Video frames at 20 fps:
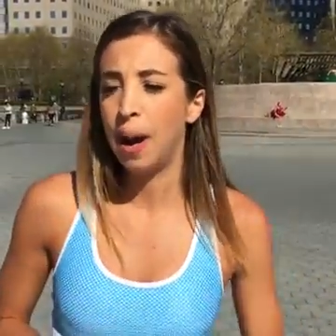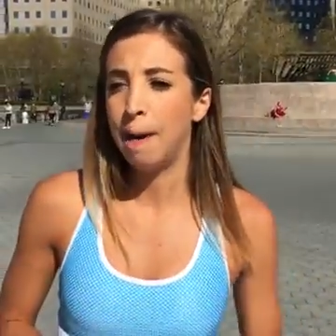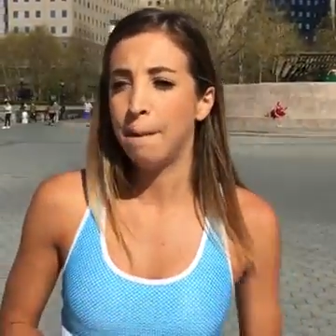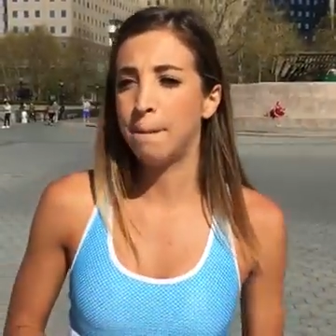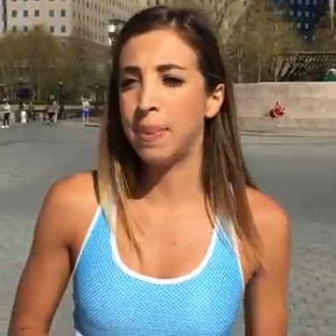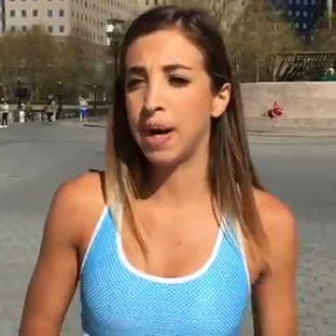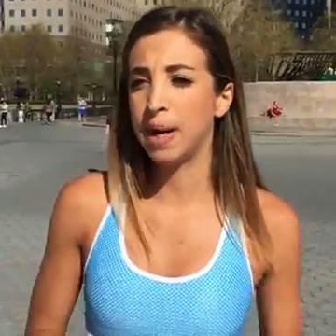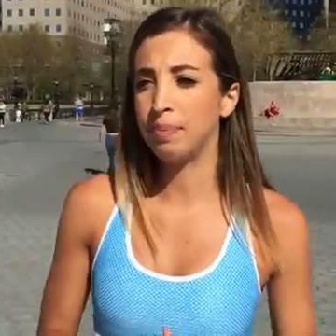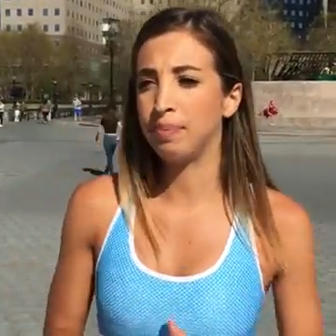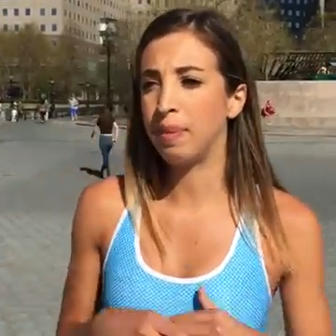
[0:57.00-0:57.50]

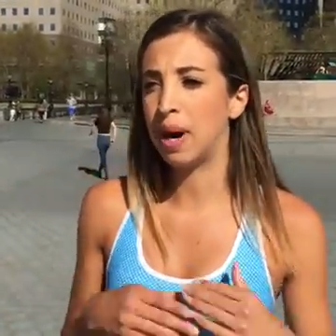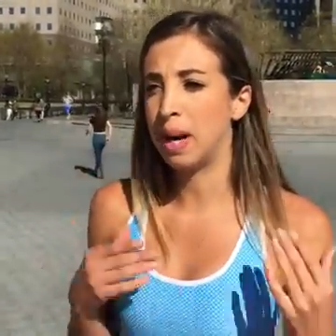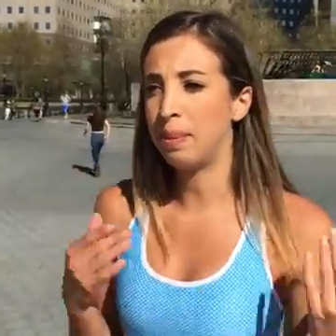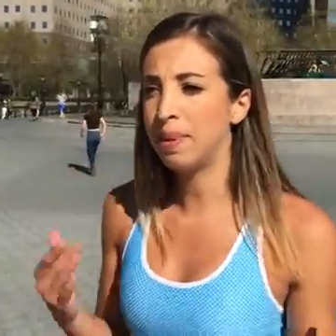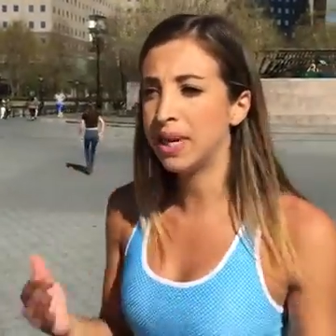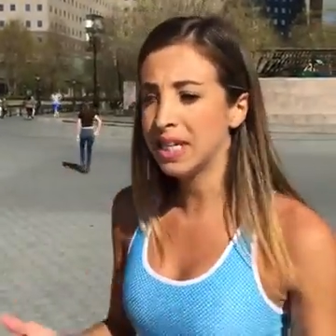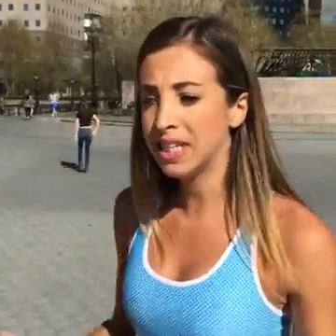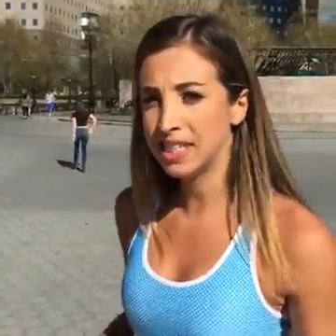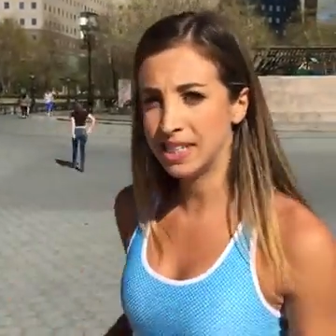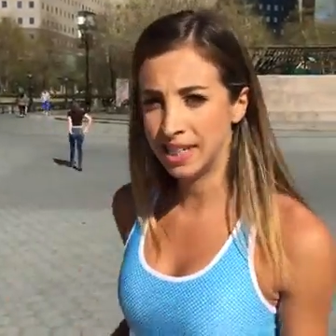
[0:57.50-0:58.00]
but my
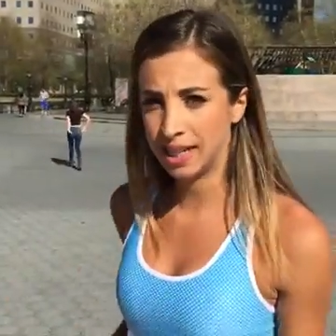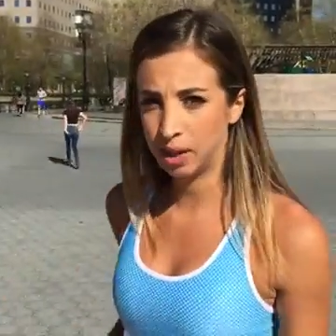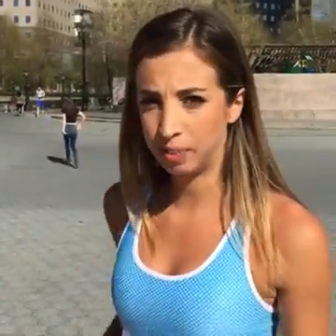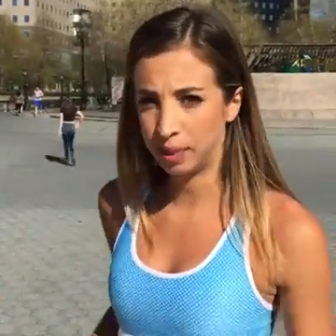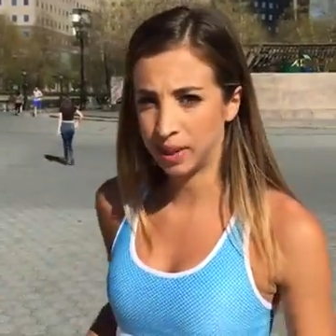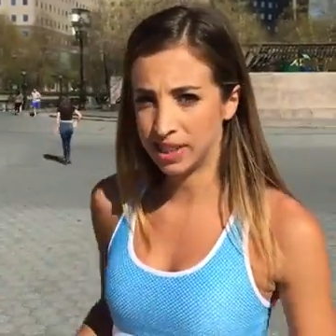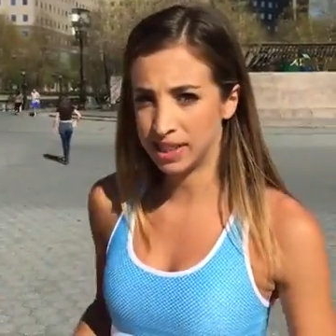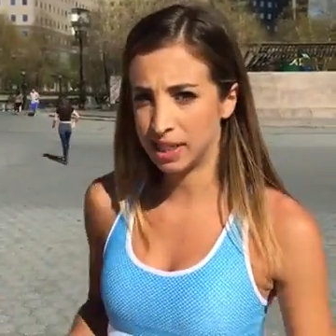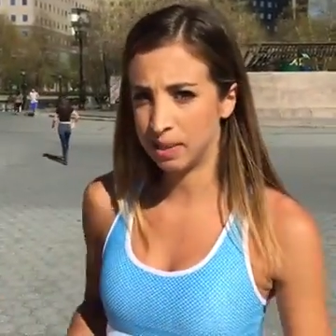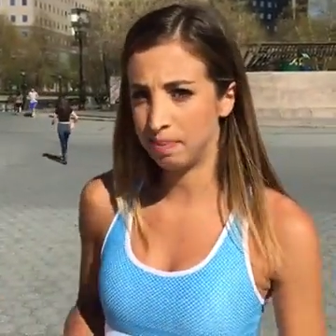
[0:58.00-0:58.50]
biggest
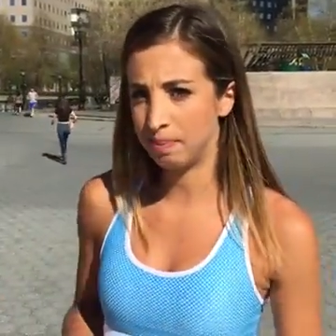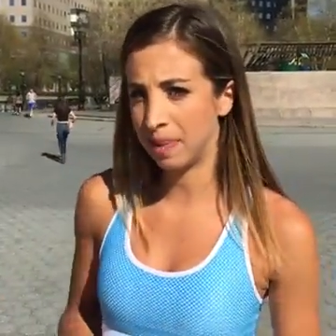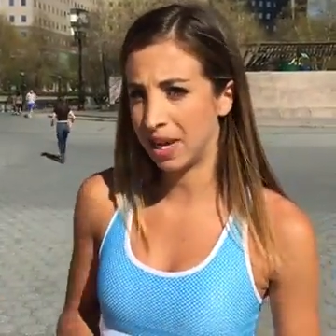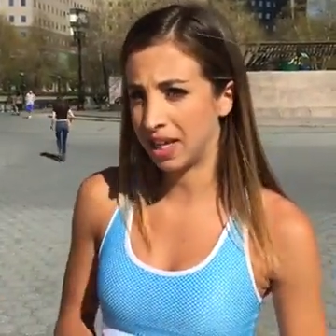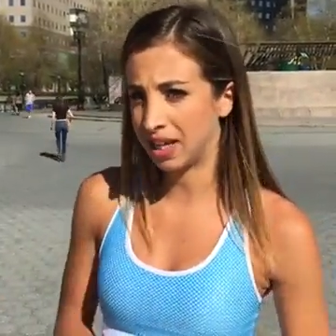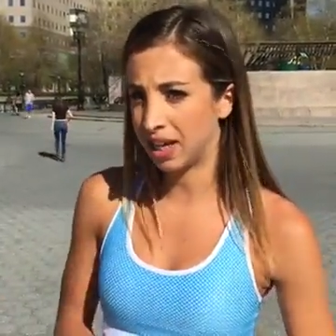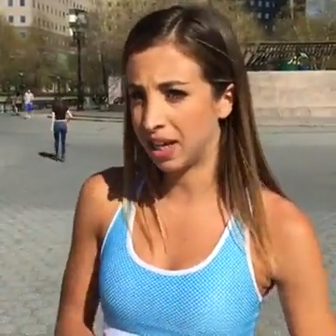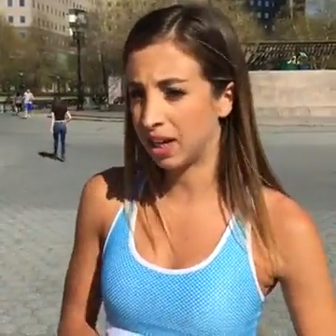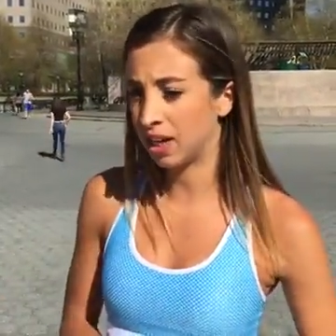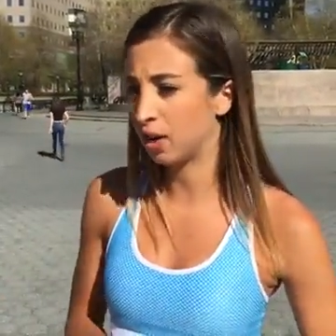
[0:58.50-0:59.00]
tip is to
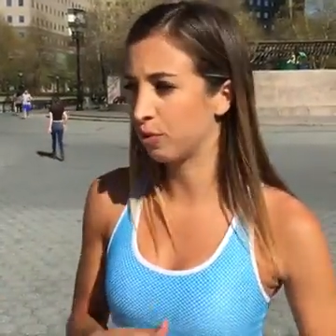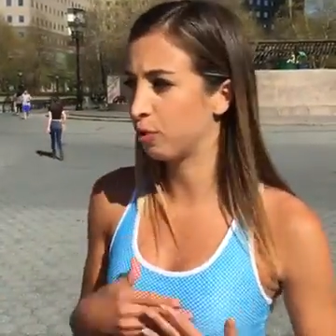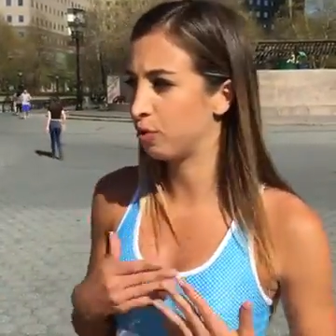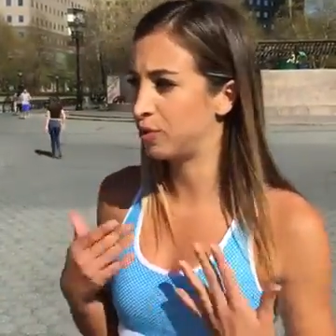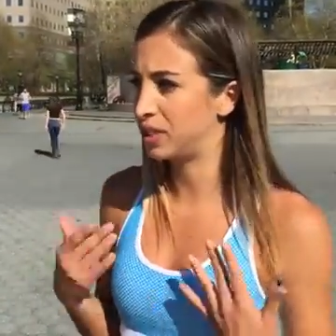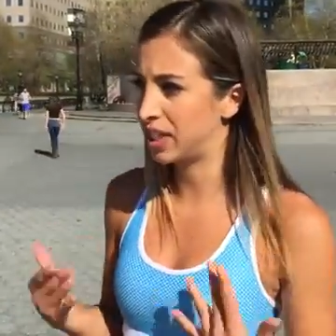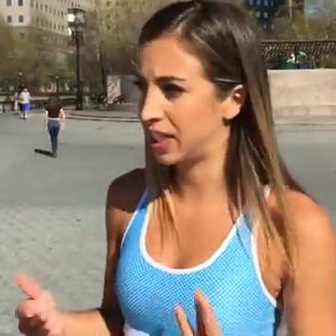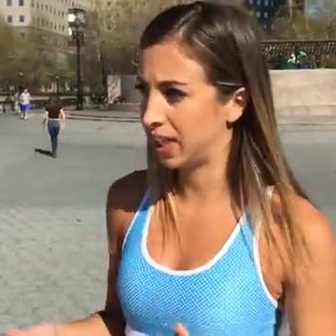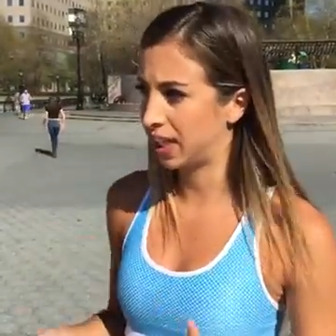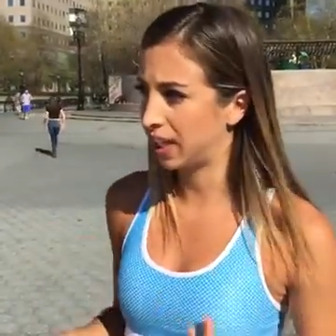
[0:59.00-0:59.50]
make it a
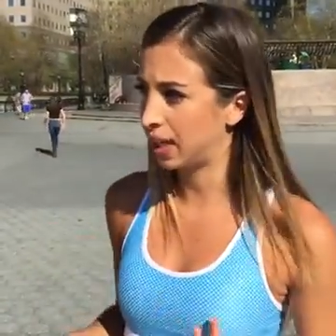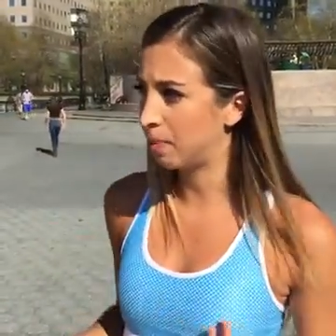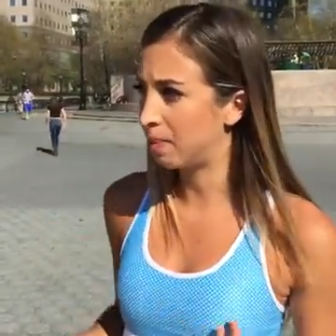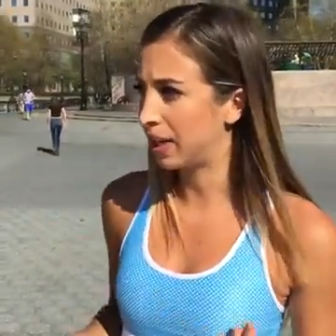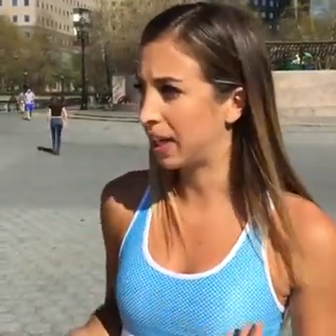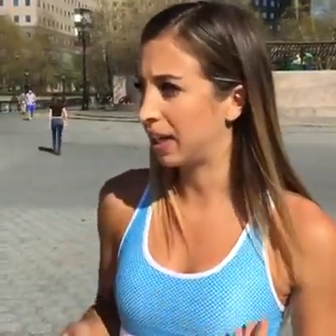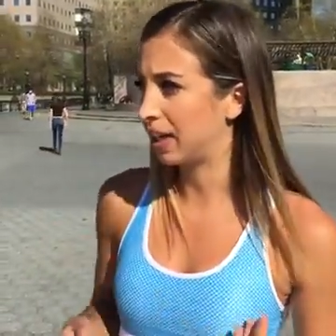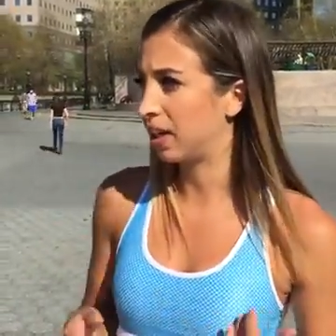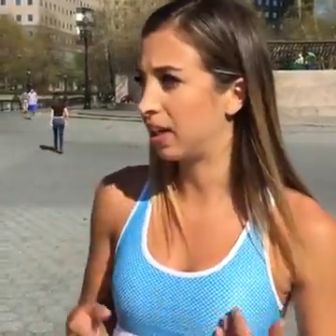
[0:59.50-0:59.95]
routine, make it